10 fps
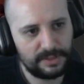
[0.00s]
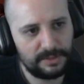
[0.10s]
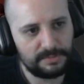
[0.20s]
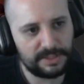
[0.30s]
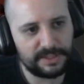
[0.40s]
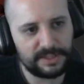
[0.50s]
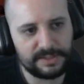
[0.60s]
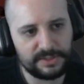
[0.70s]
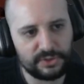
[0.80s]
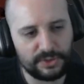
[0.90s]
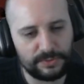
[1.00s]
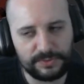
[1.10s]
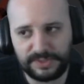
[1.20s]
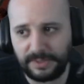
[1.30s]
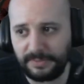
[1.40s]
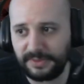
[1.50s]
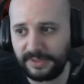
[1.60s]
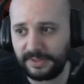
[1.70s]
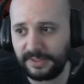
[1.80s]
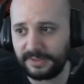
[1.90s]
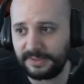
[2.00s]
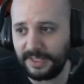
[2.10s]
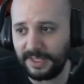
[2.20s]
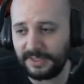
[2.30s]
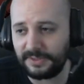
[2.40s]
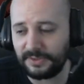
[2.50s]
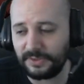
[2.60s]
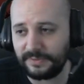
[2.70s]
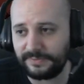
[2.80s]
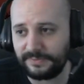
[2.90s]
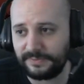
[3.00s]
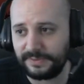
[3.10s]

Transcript: But I can show you something at the end of